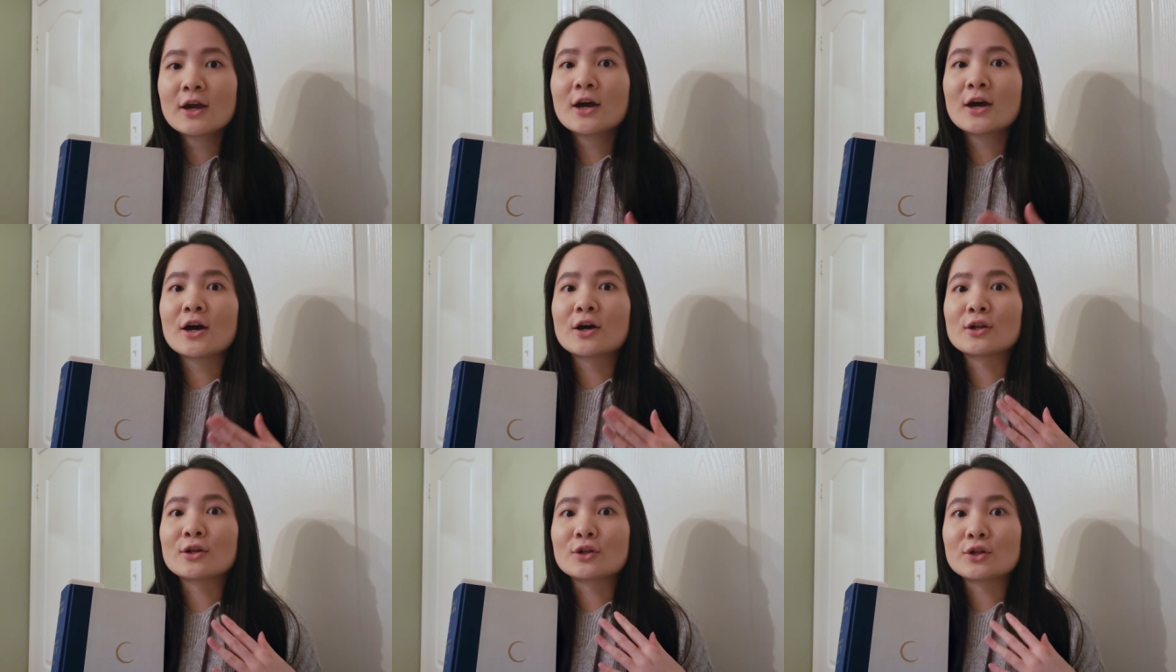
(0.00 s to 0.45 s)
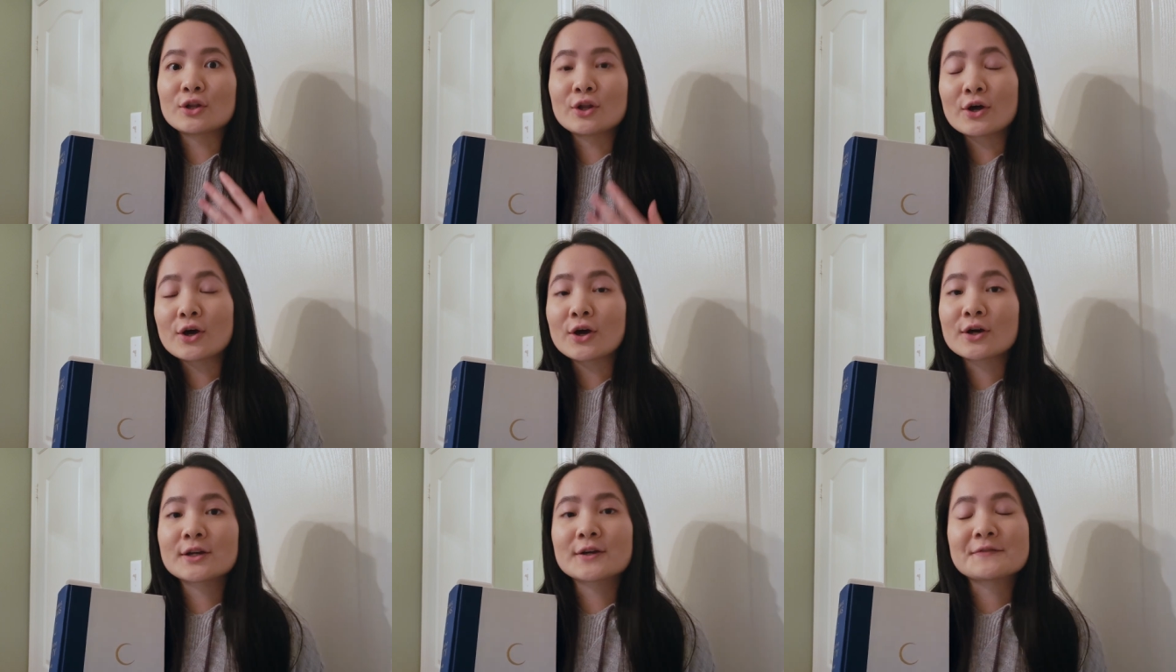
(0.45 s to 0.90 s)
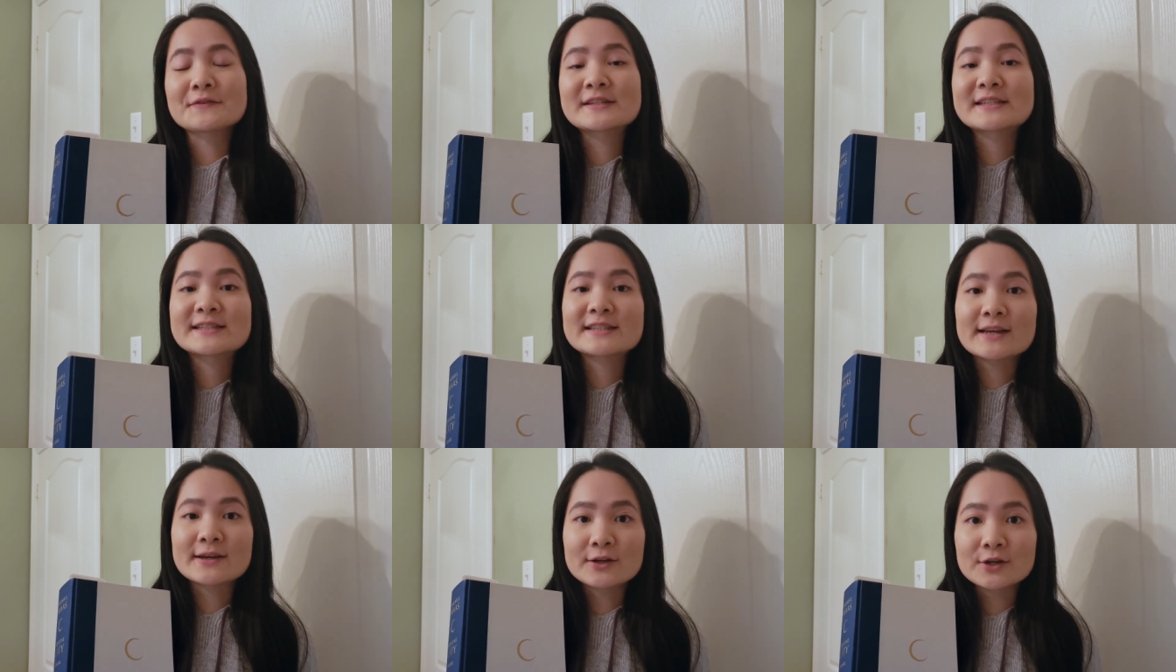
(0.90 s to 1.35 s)
a lot of
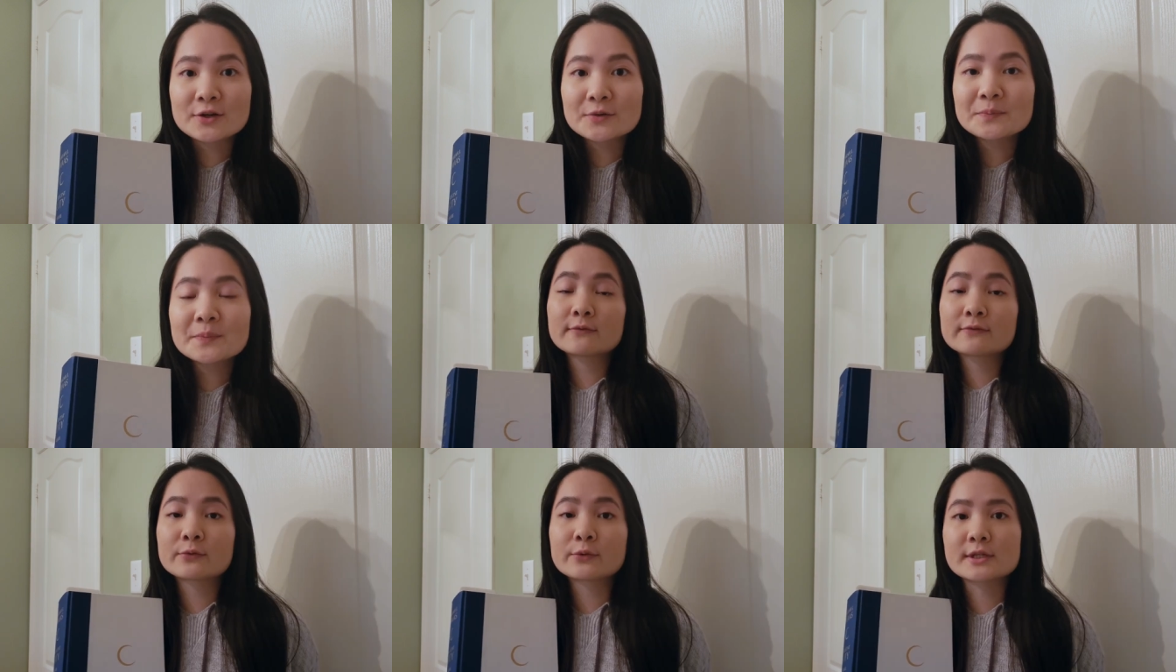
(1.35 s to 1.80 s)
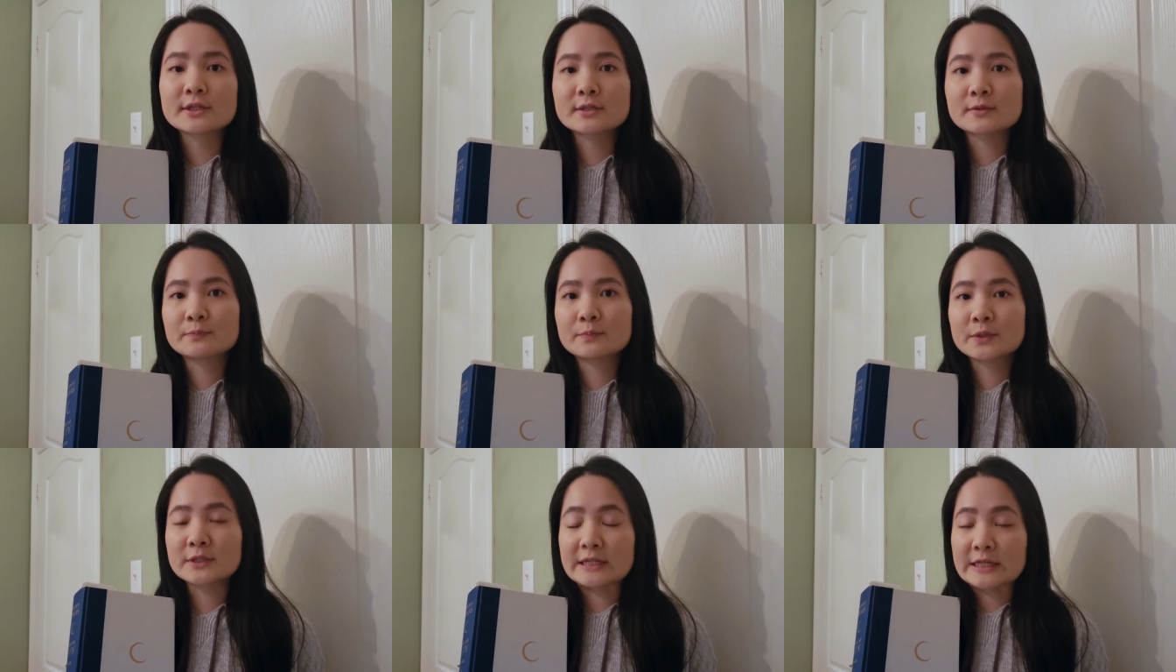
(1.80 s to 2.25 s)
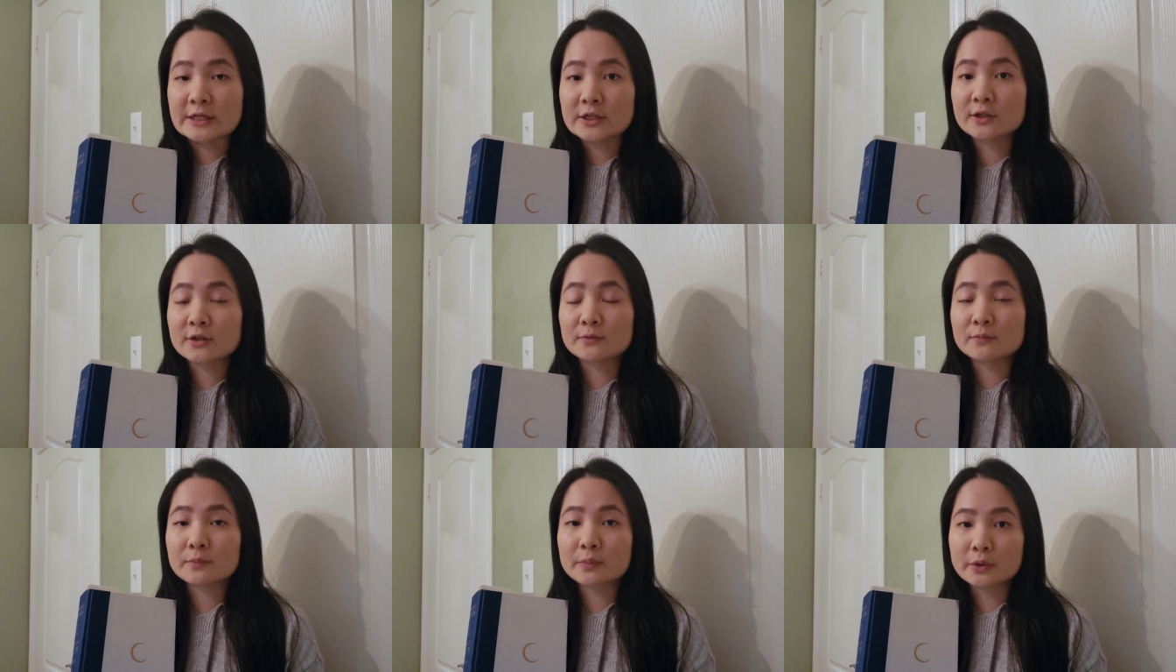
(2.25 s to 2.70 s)
setup for this
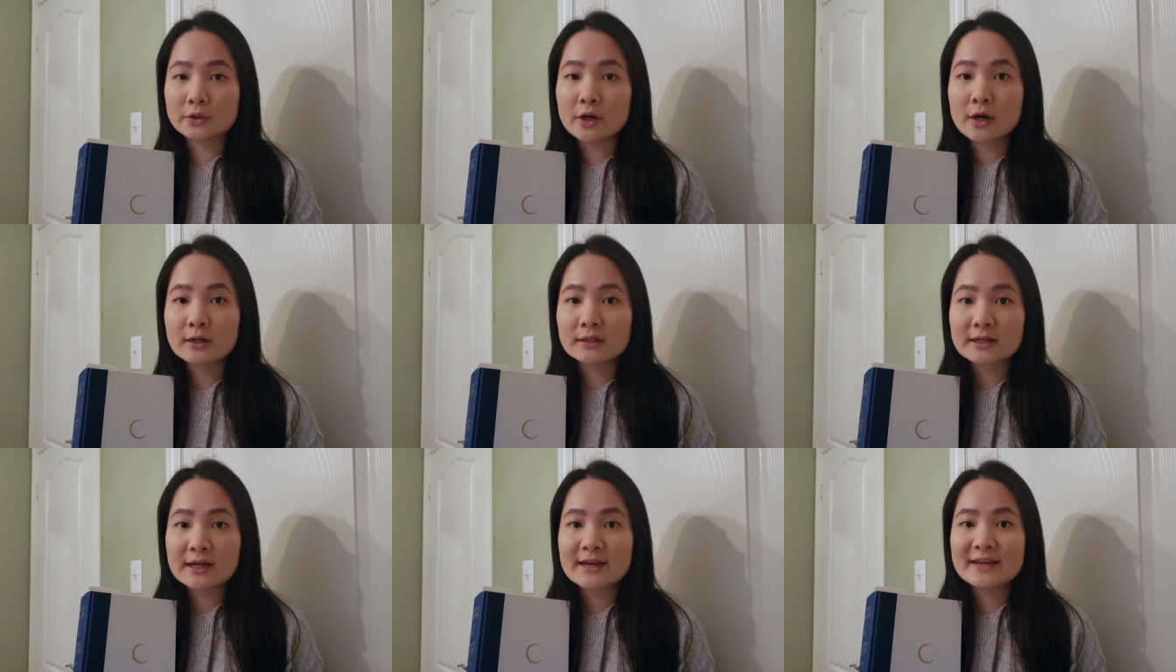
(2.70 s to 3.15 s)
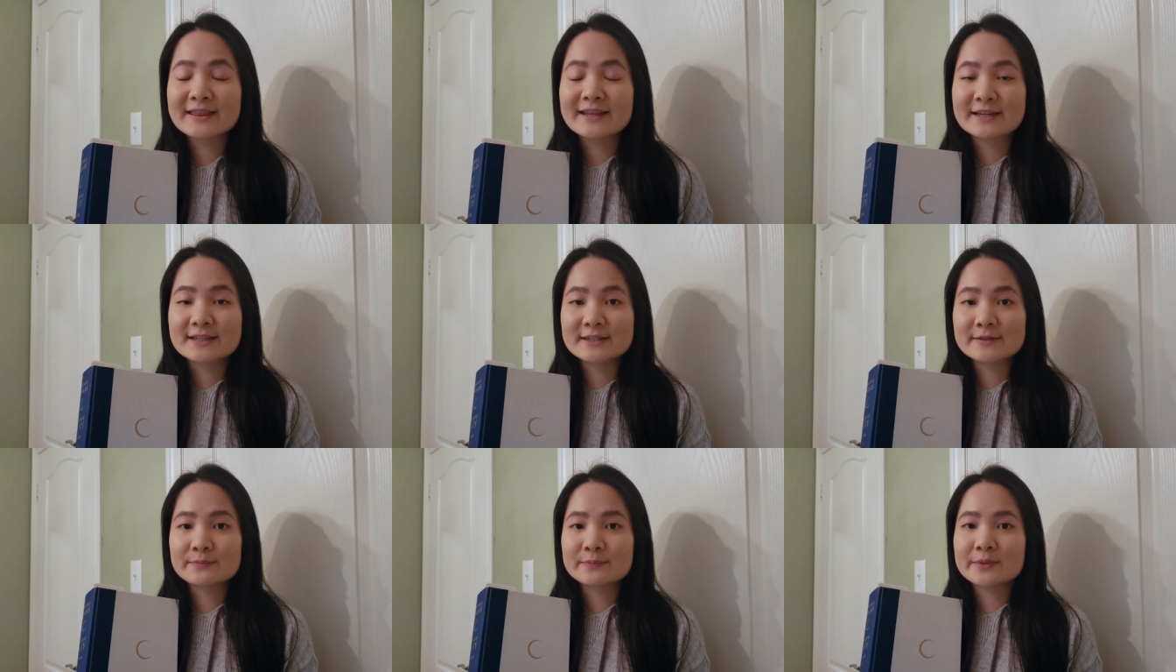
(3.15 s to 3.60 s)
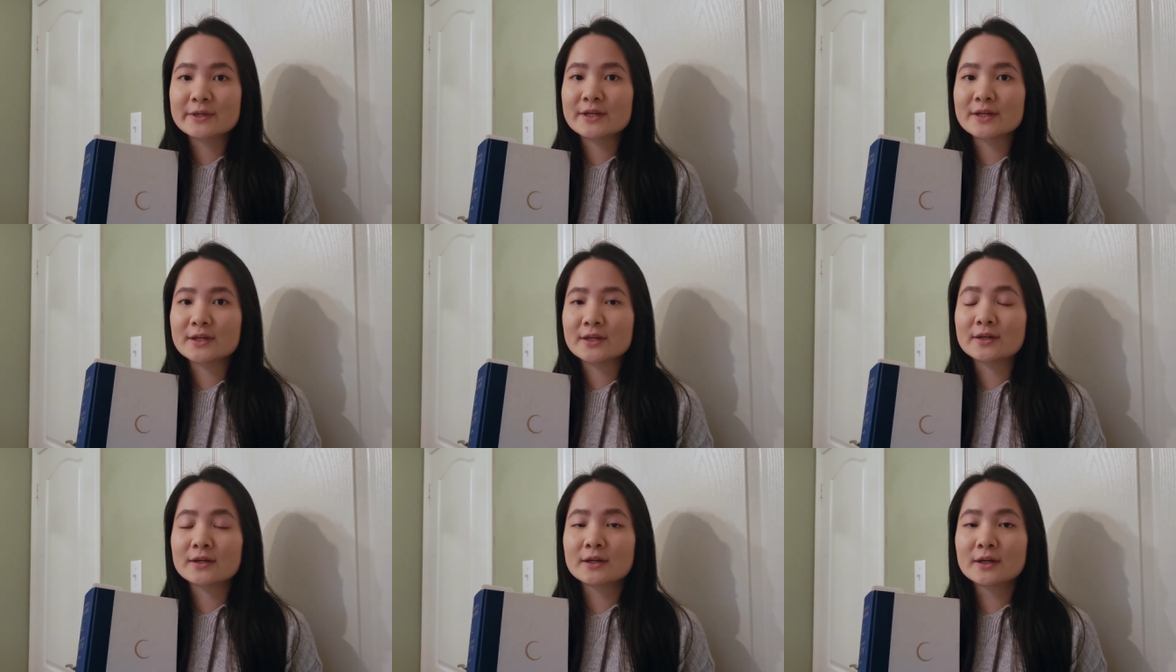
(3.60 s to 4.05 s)
particular plot line that's
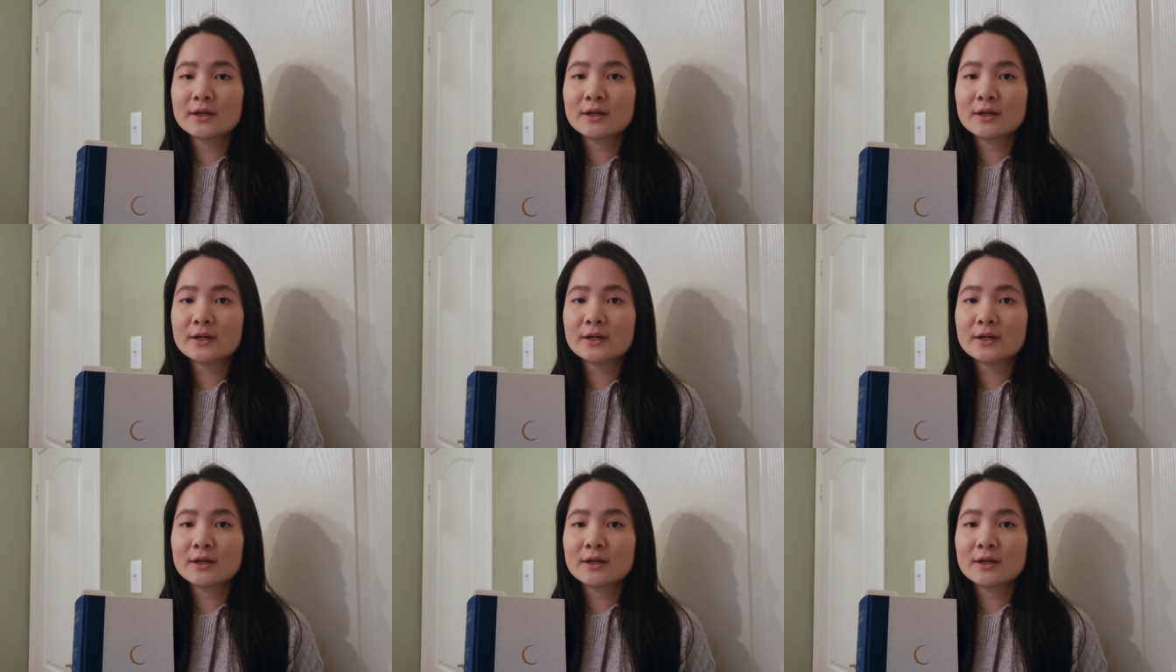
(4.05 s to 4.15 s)
being